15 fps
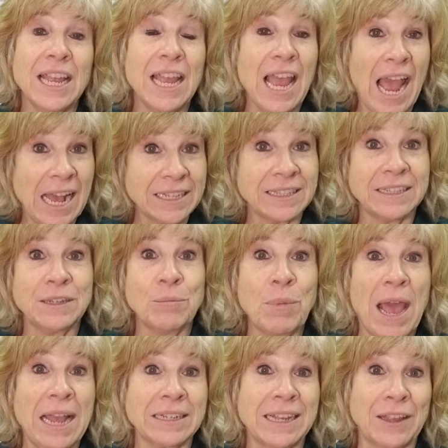it has an
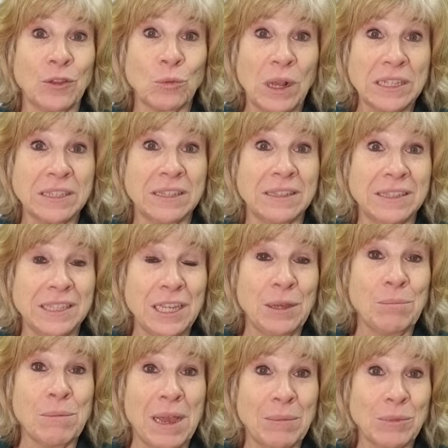impact on the rest of the
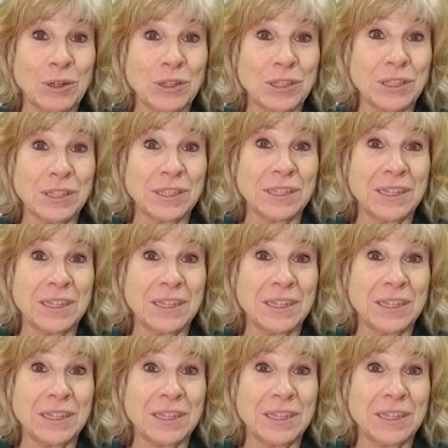team members.